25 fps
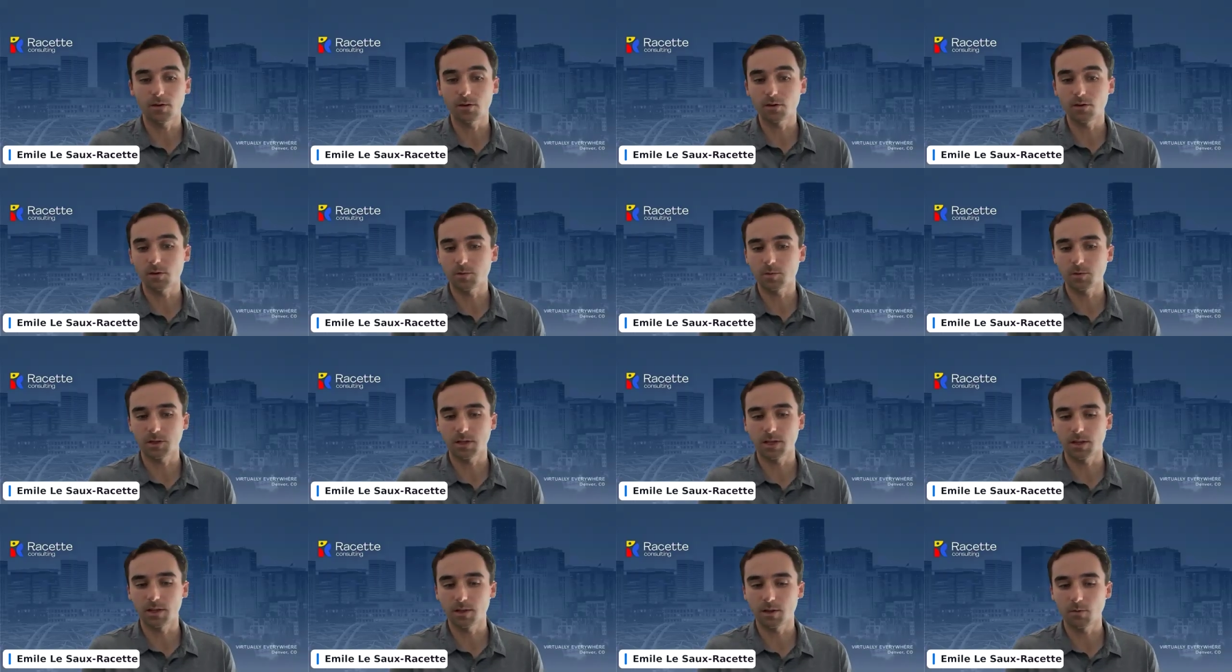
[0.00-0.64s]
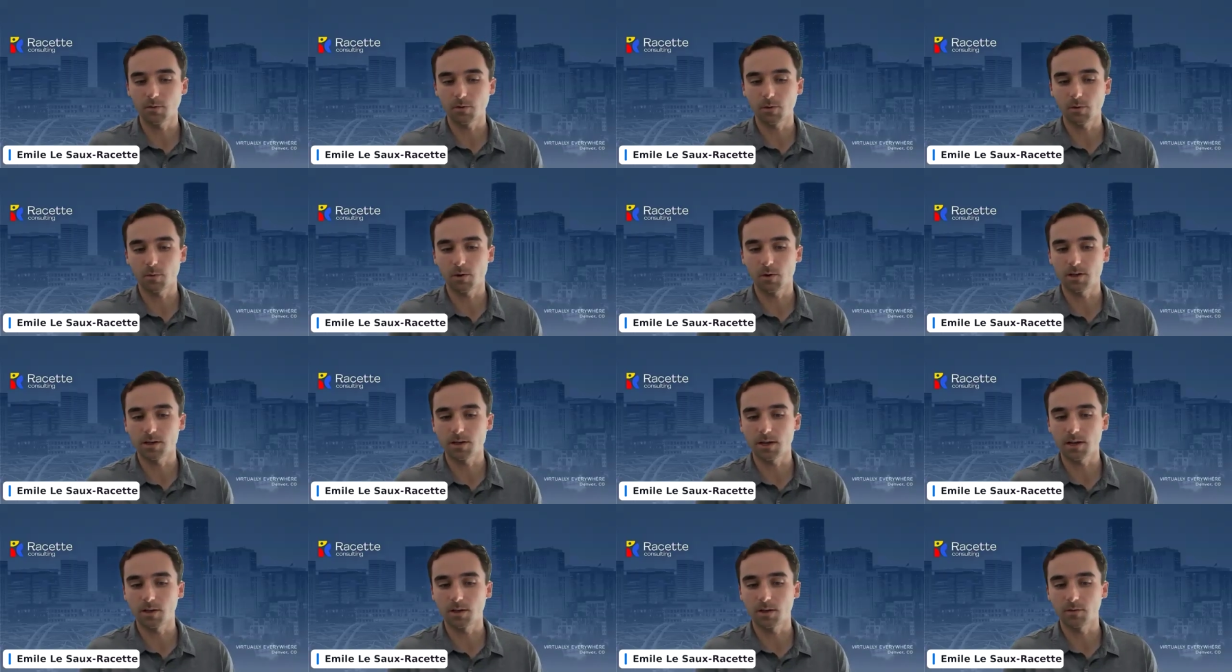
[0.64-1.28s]
And ultimately, I think we
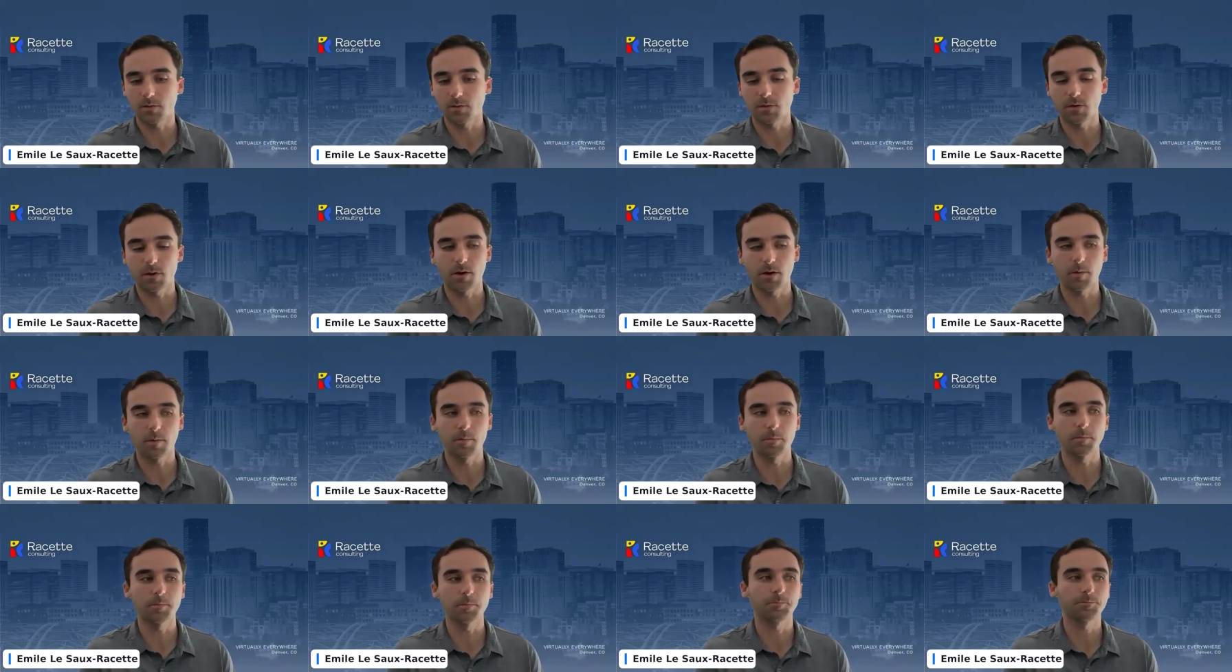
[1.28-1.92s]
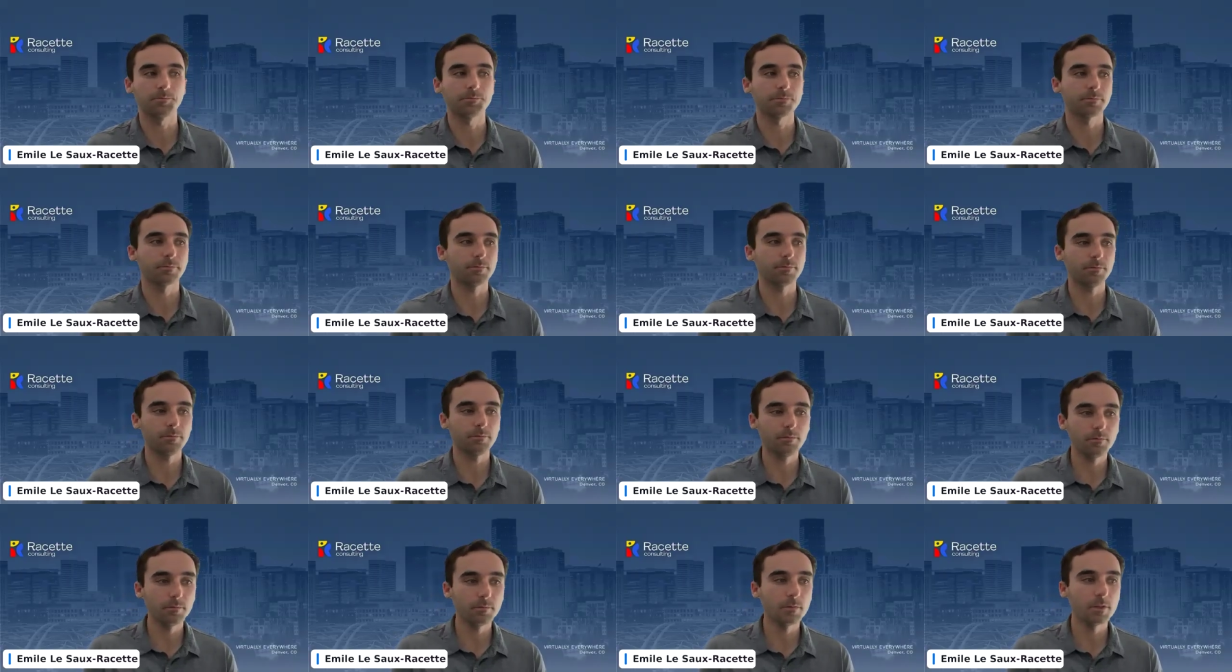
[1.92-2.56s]
went down from
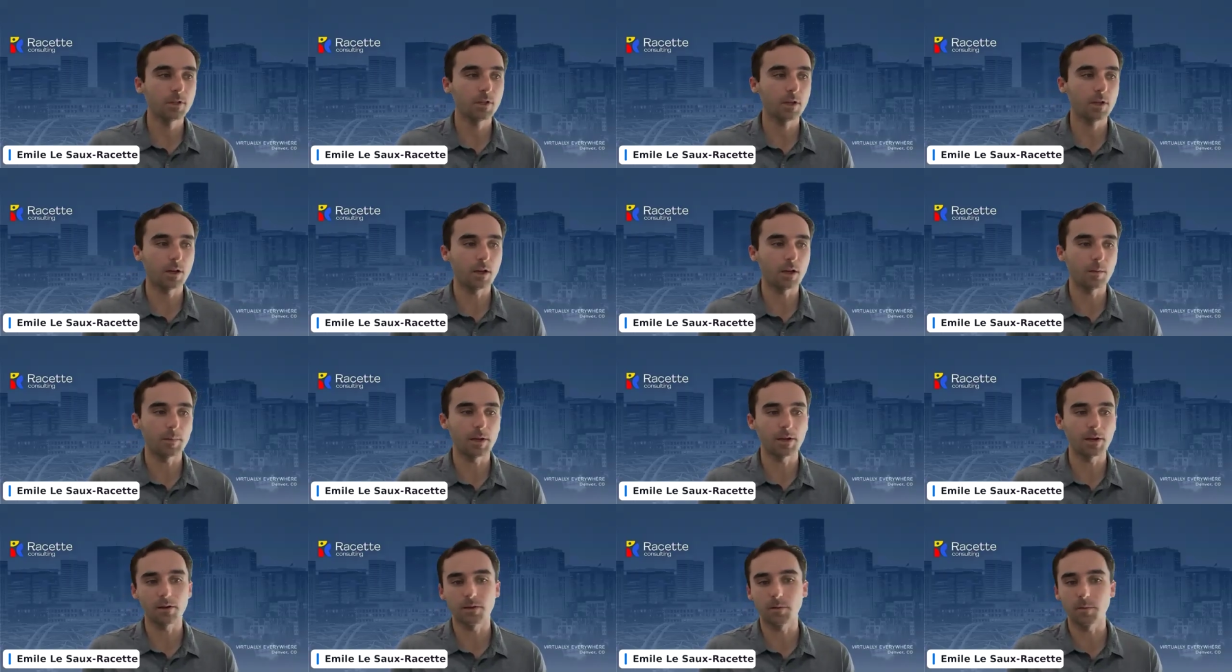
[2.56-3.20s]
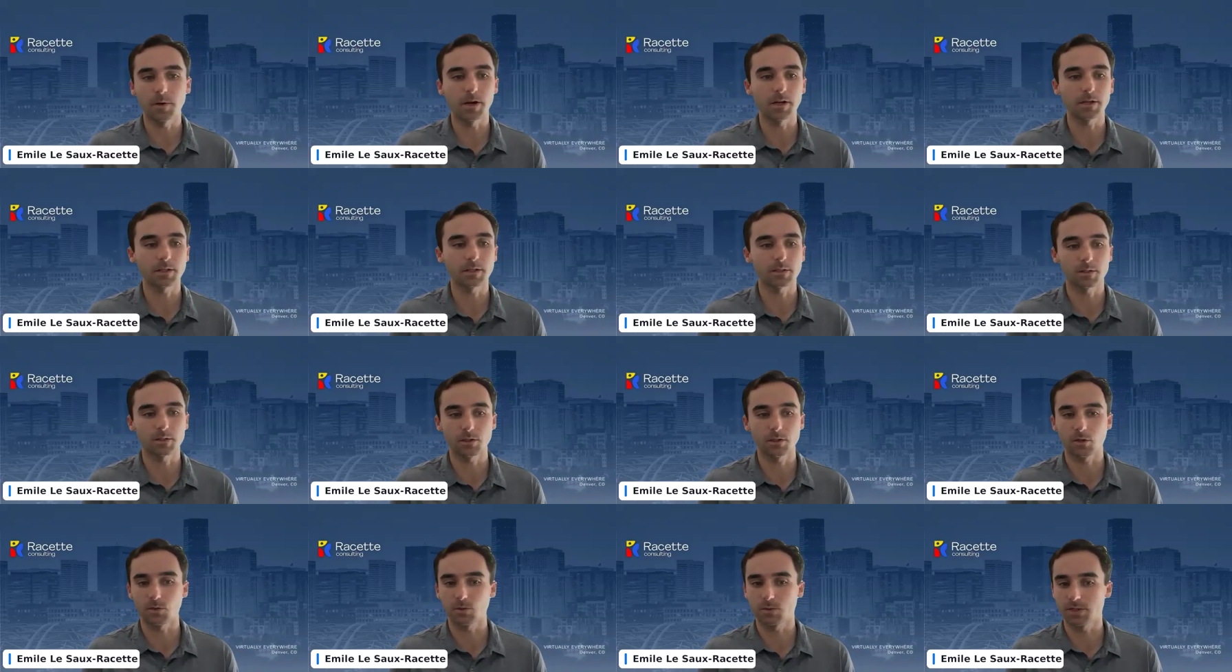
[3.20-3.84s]
out of the
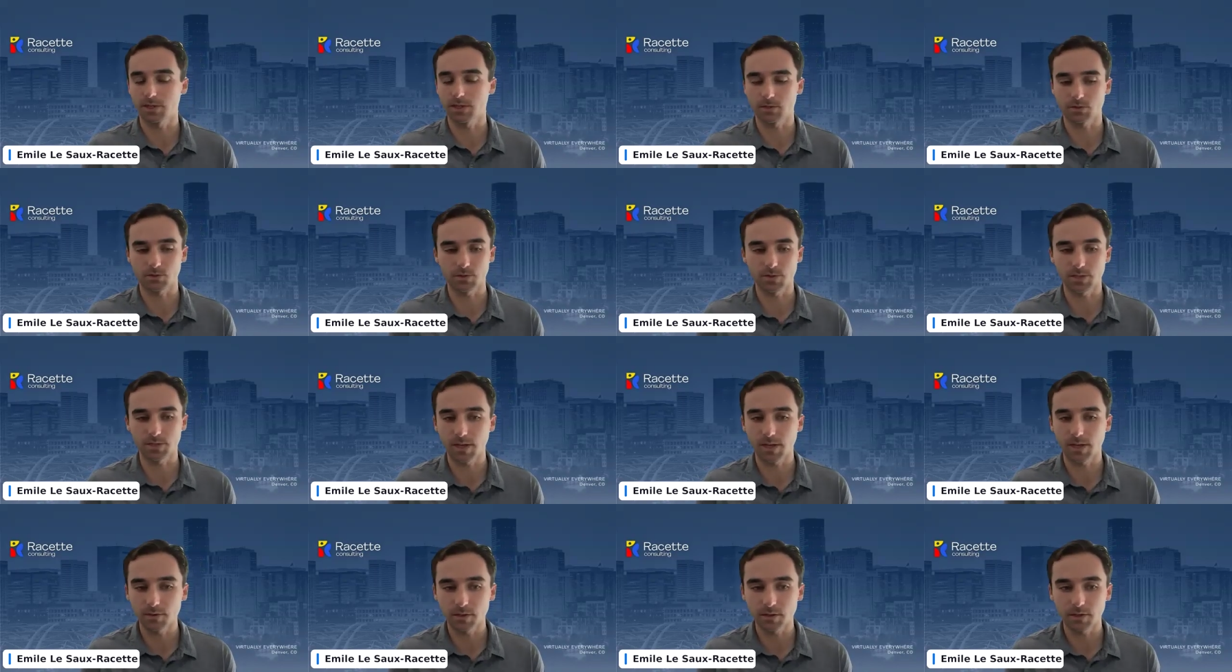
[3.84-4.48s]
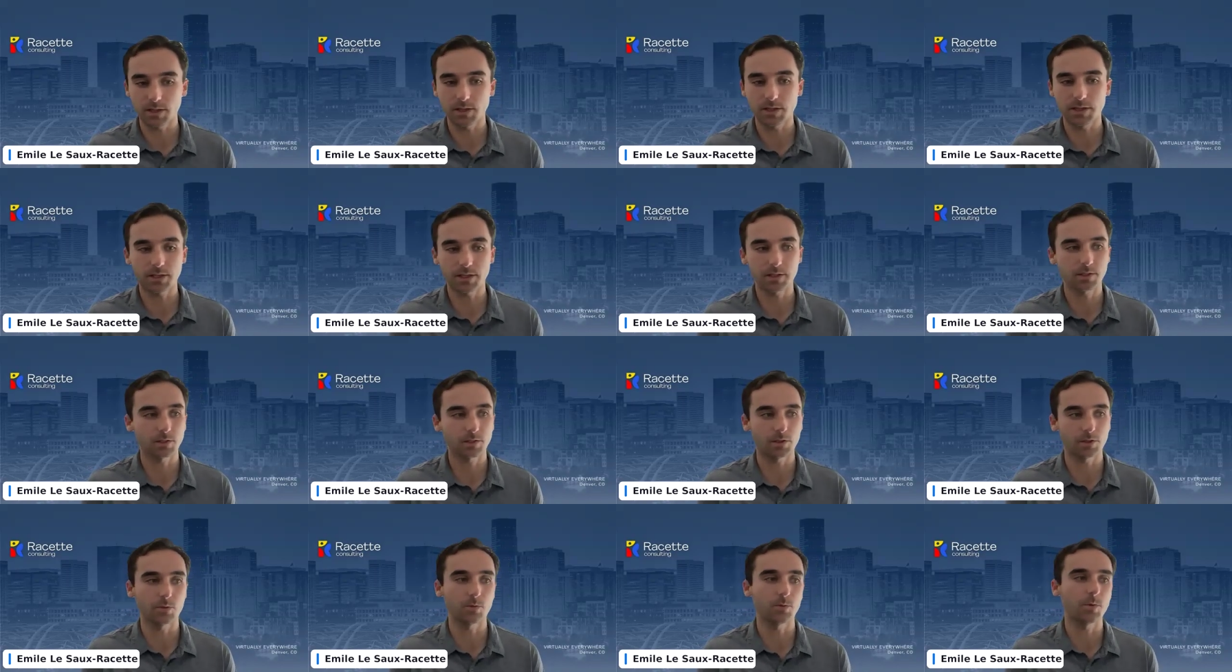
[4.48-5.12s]
box, 6 or 7
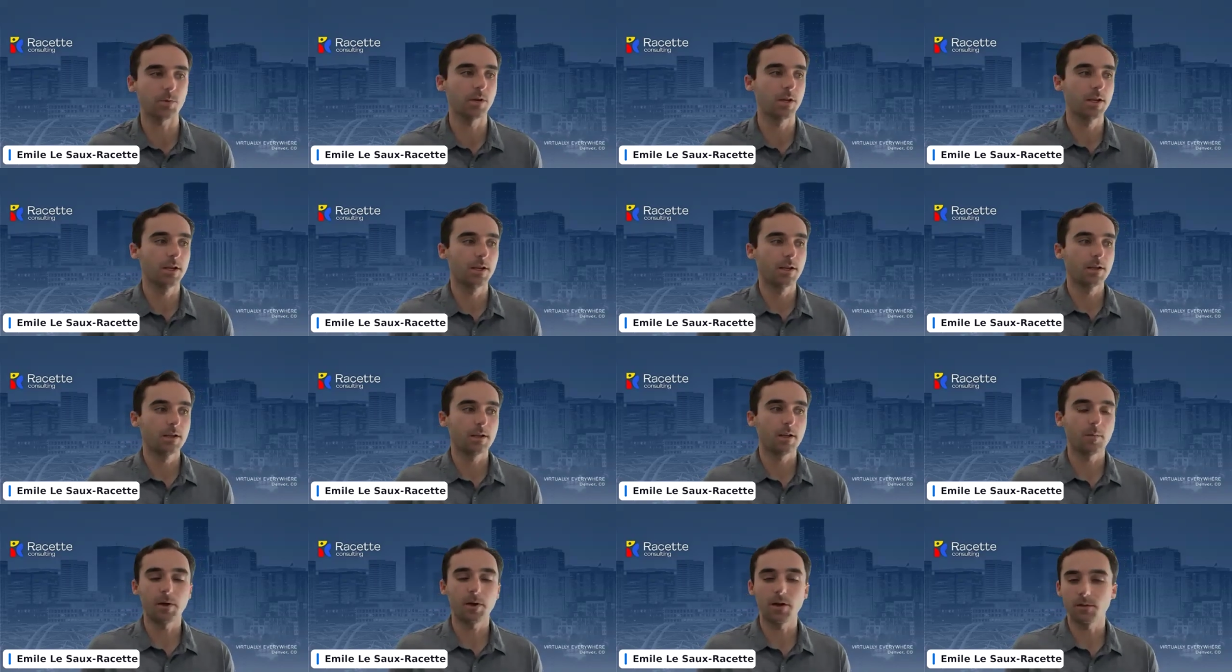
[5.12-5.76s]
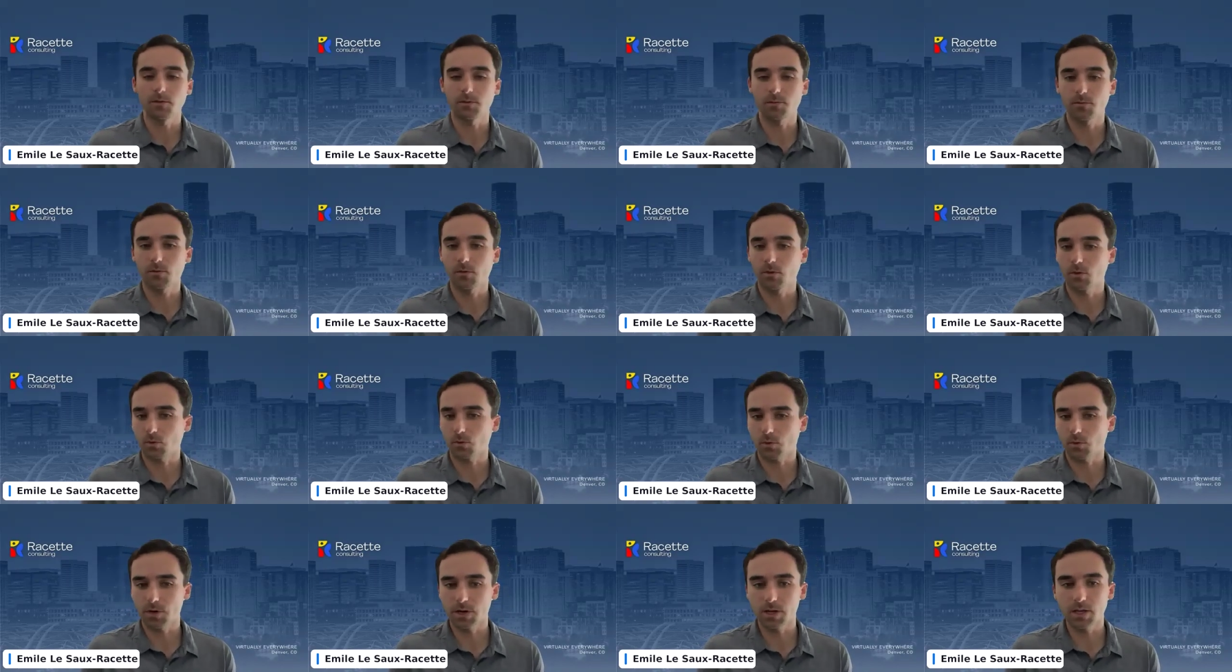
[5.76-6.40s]
clicks to about
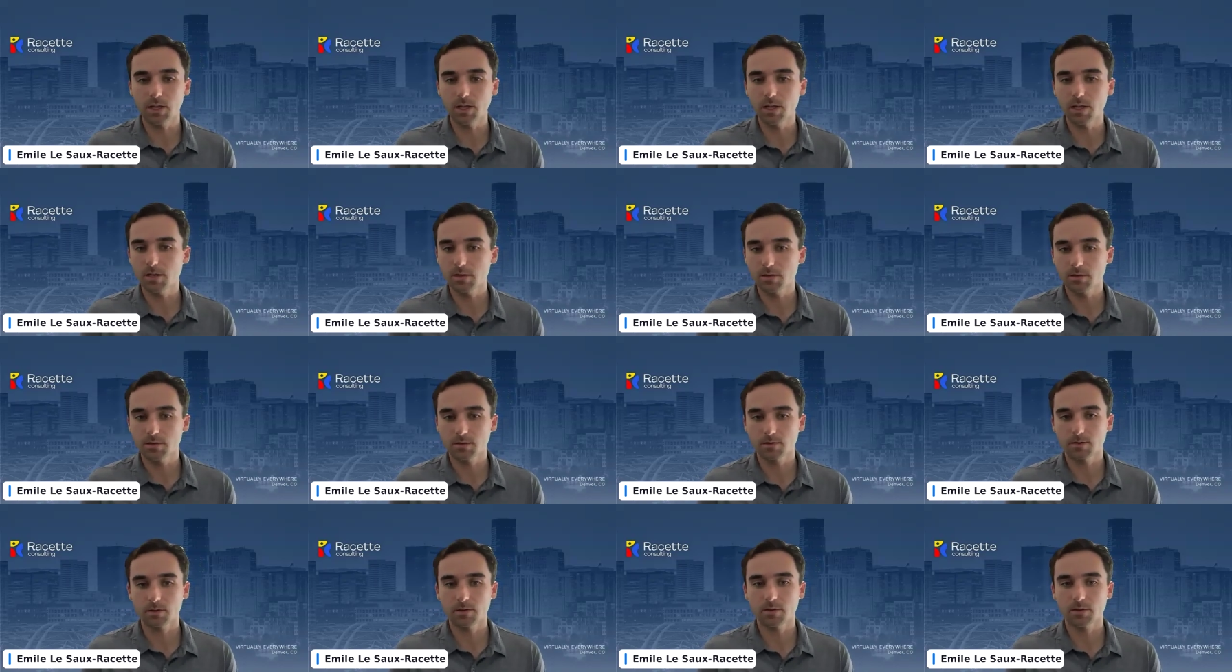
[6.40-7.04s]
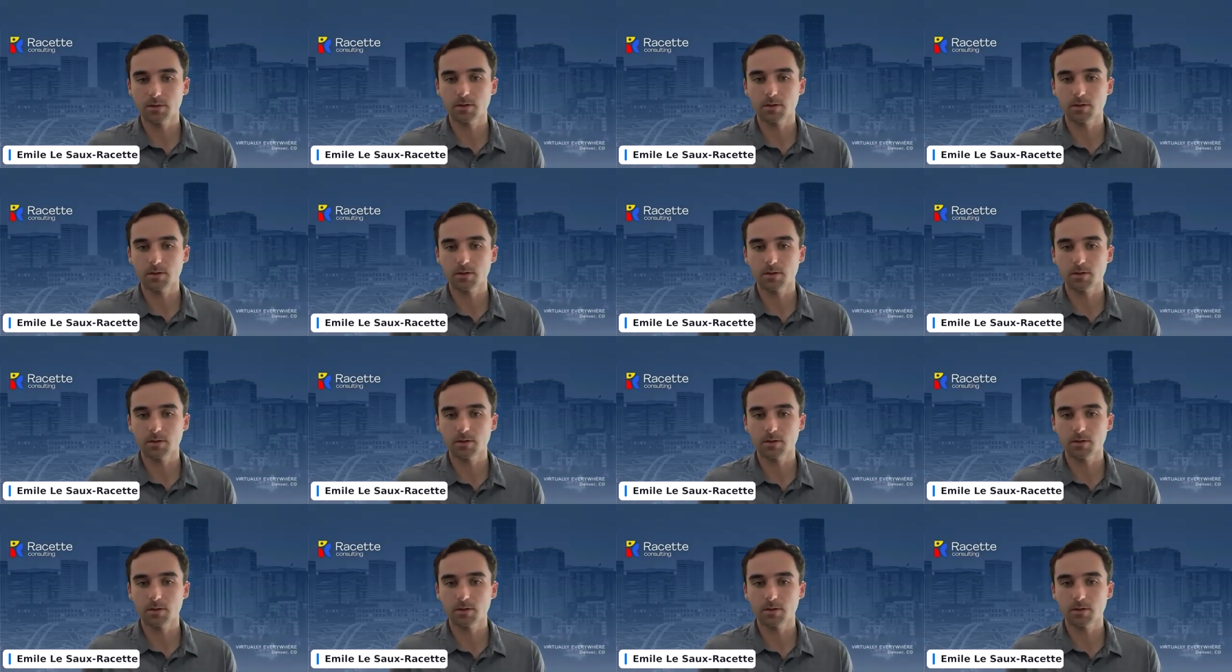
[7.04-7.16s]
three,